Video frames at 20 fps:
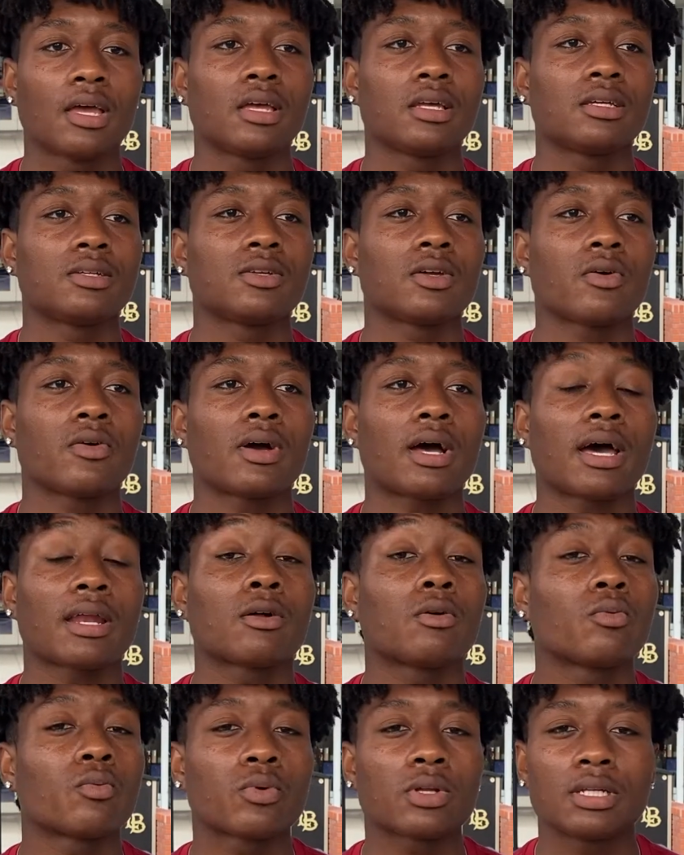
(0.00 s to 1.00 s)
I
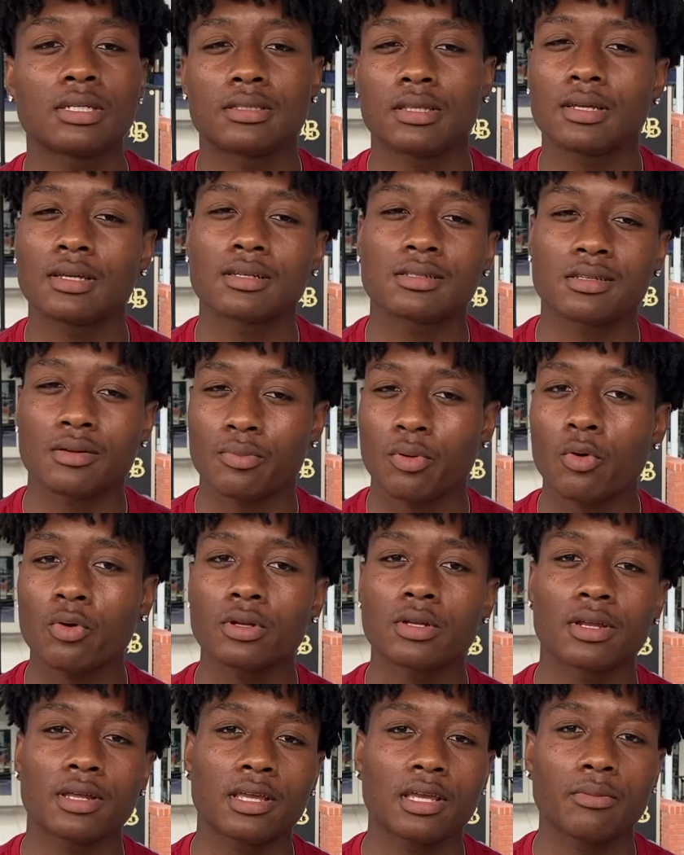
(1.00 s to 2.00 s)
don't really think it's important
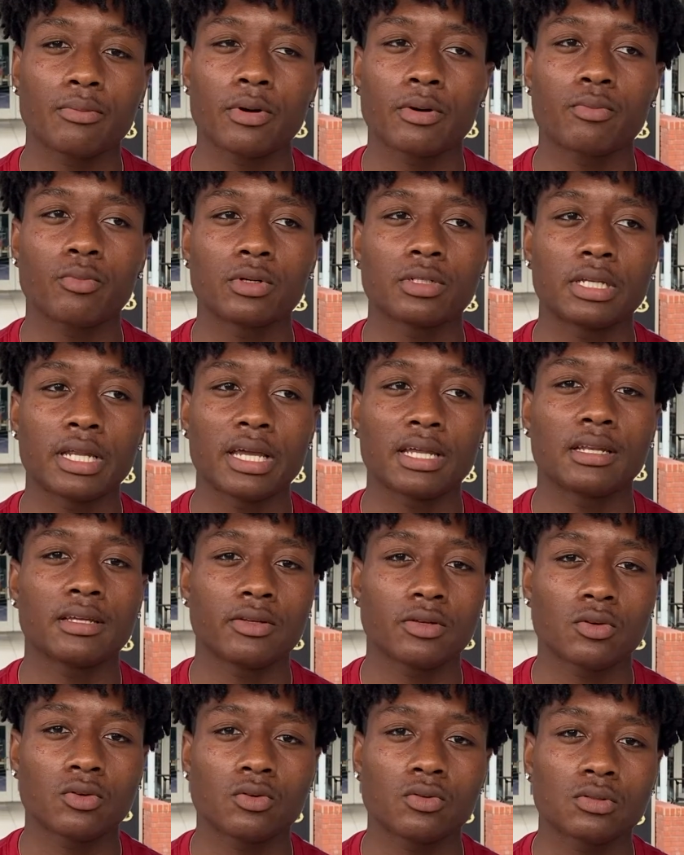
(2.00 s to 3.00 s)
to keep up with daily
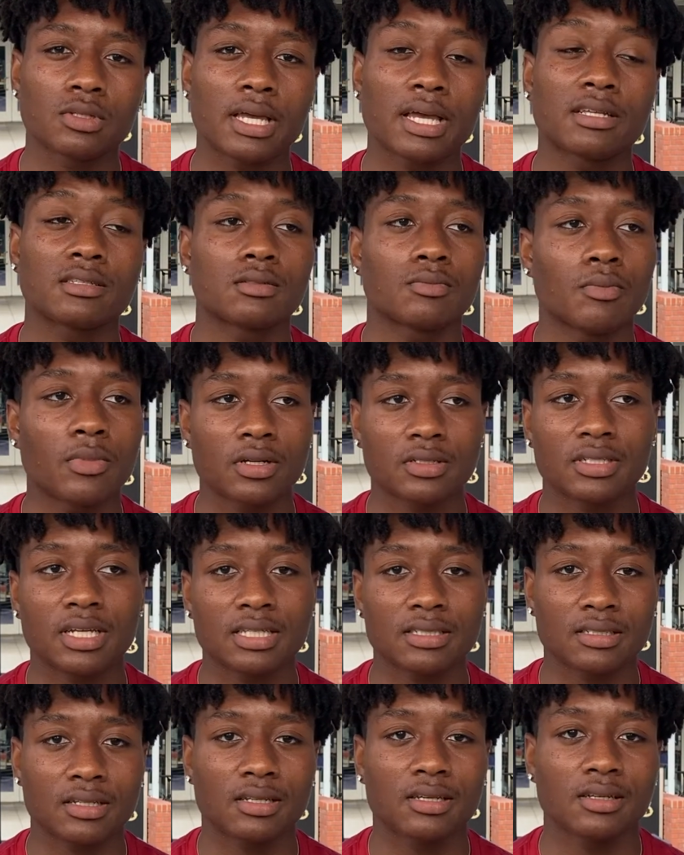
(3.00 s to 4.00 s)
news as much
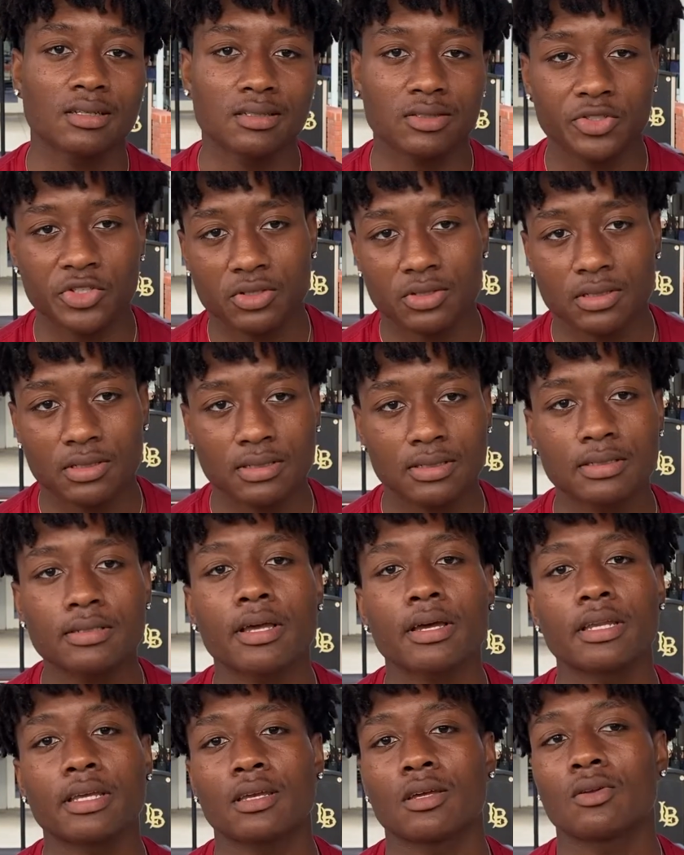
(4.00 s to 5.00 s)
as it is just
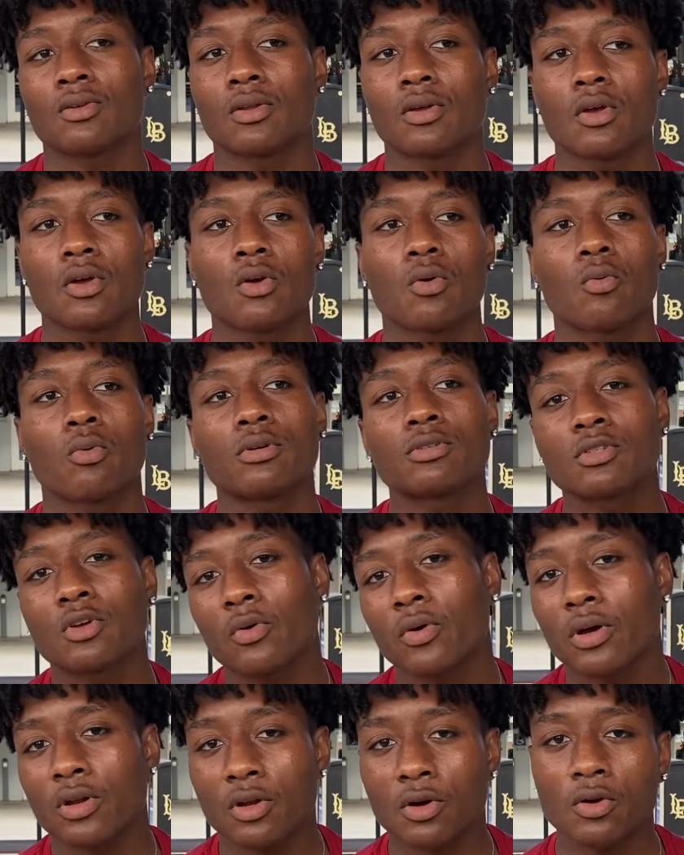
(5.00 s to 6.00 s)
studying what's
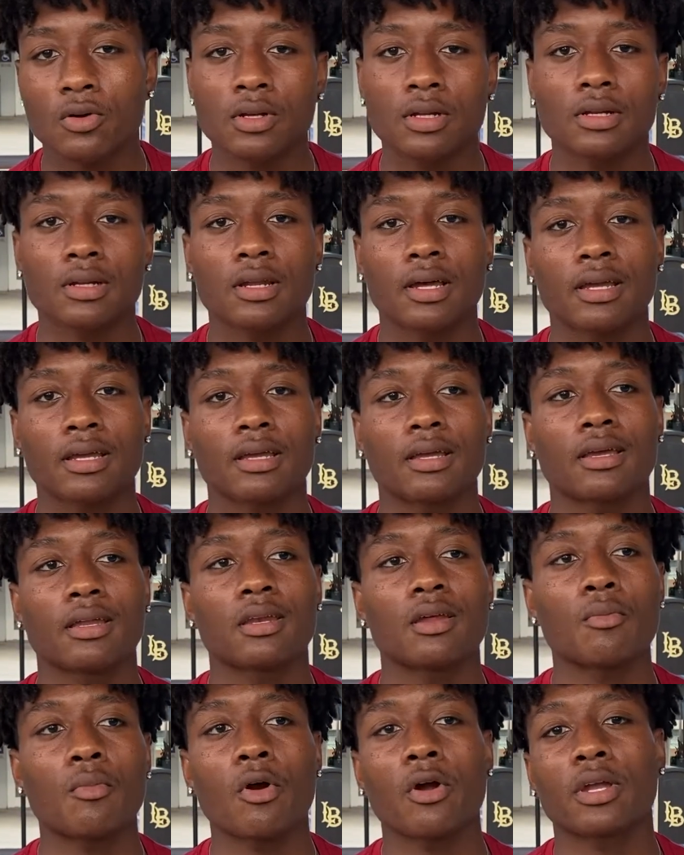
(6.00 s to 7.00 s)
going on like in the
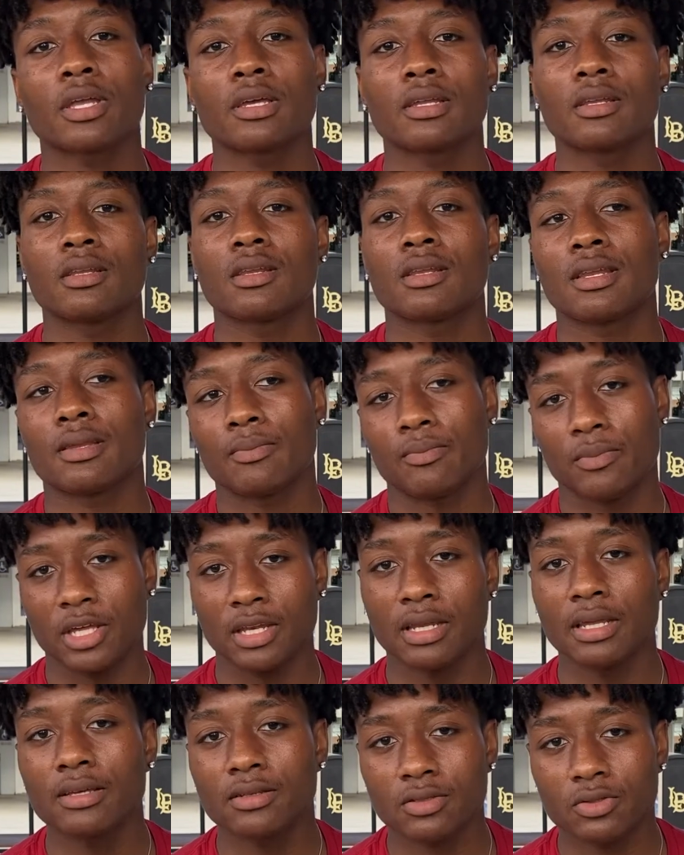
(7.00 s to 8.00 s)
market and
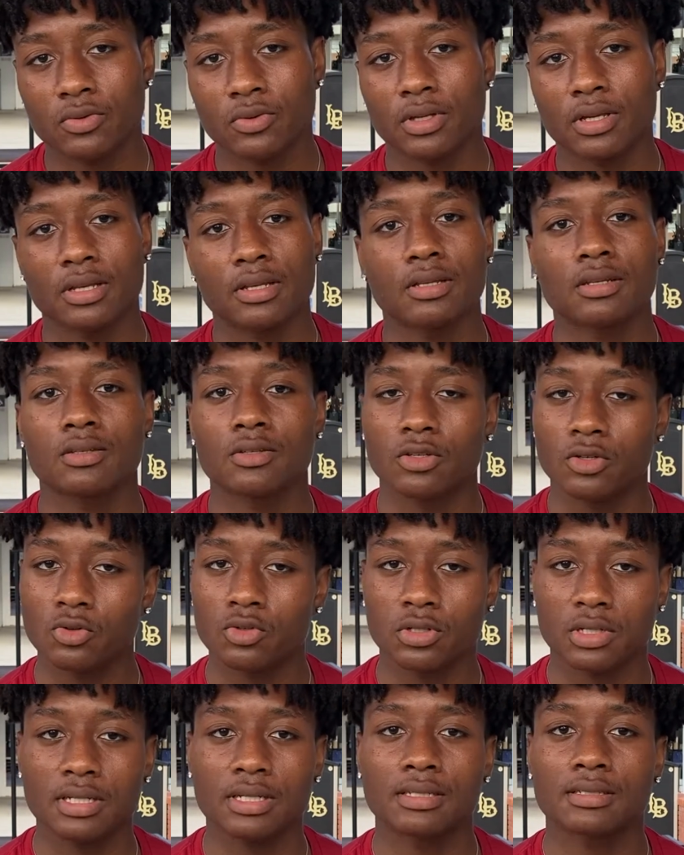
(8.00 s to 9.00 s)
history, and
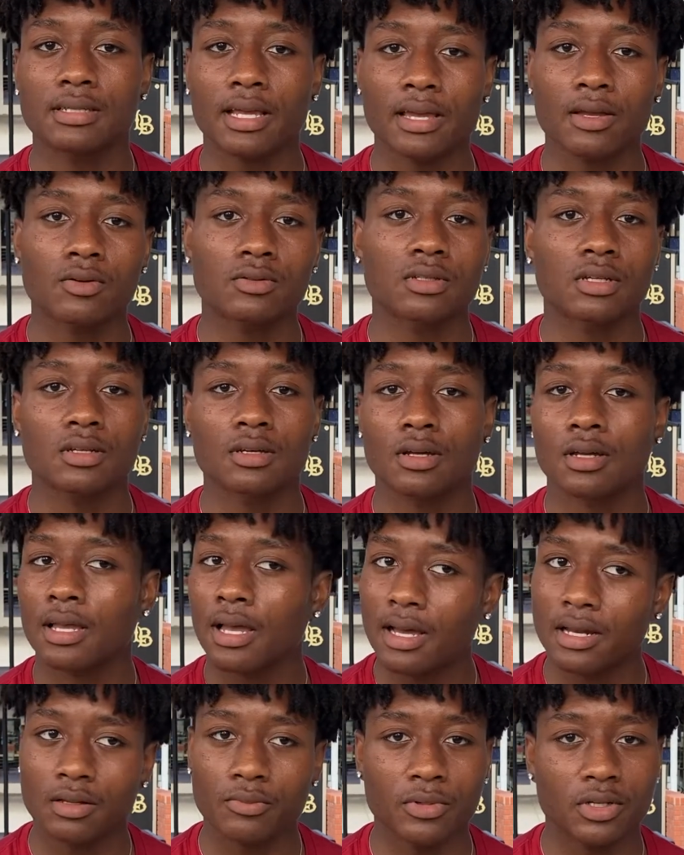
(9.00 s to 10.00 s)
usually the cycles of the
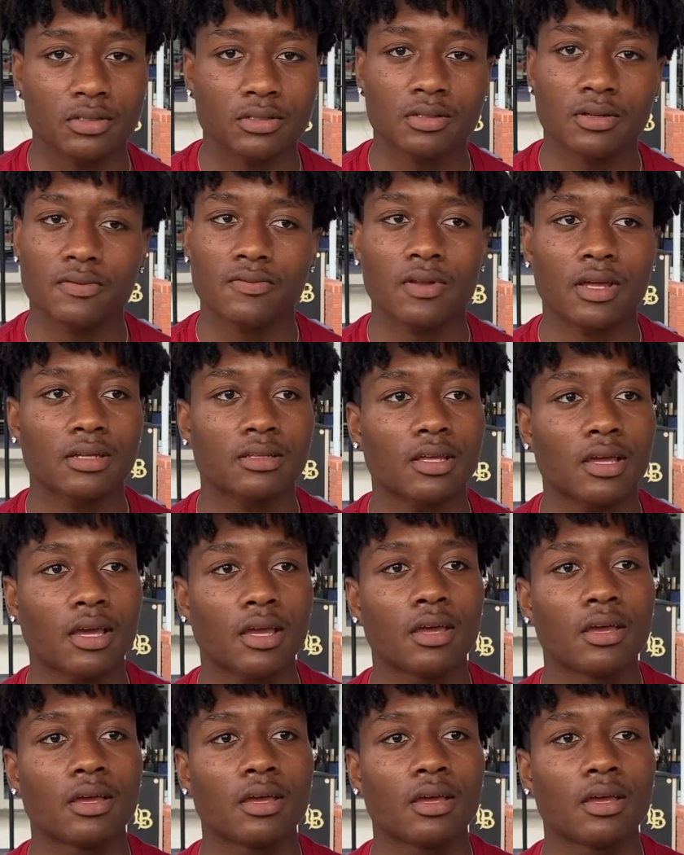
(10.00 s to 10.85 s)
economy and stuff like that.